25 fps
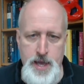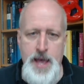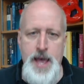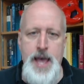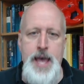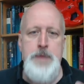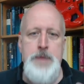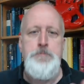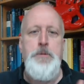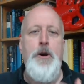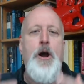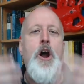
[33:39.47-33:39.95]

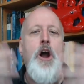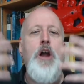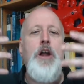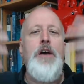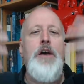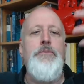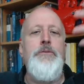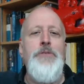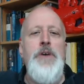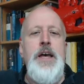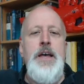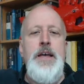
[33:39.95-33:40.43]
and part
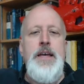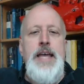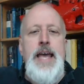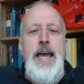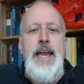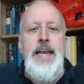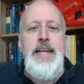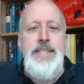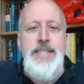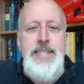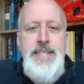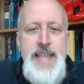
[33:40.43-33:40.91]
of
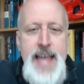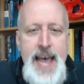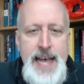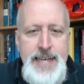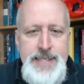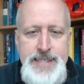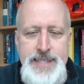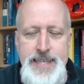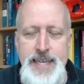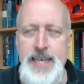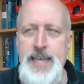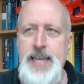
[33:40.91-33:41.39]
and is
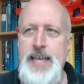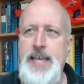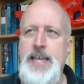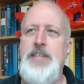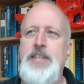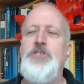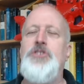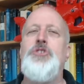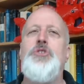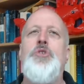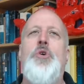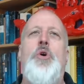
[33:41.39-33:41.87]
nested
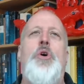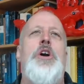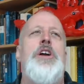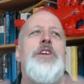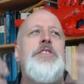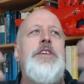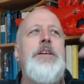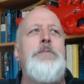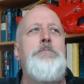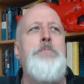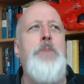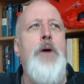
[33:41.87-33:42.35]
in
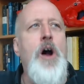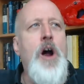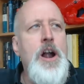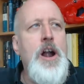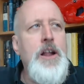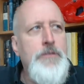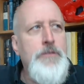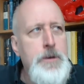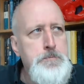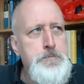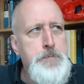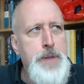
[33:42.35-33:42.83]
stories and part
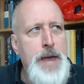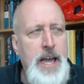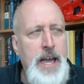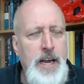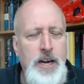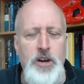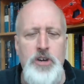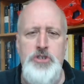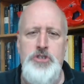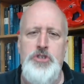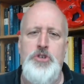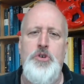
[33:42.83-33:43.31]
of a
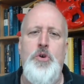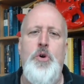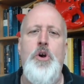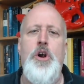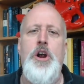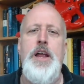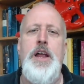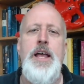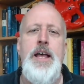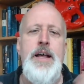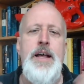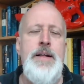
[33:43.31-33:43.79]
bigger
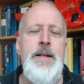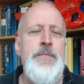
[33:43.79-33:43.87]
story.